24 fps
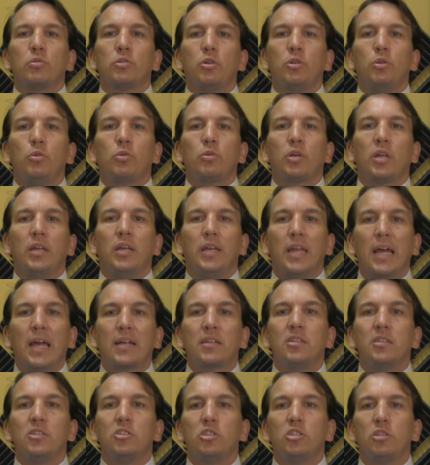or too
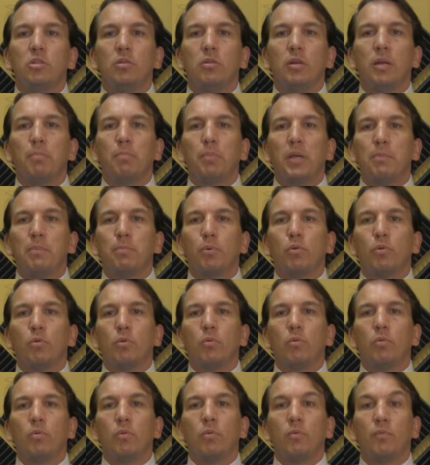connected to
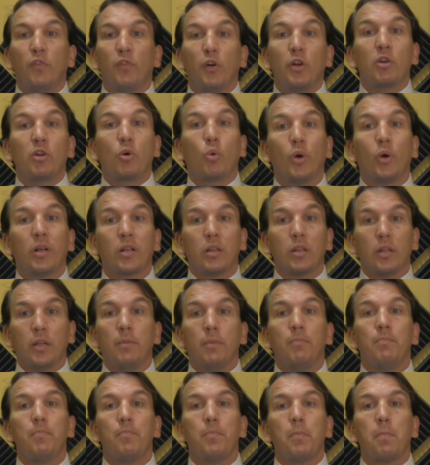people very quickly.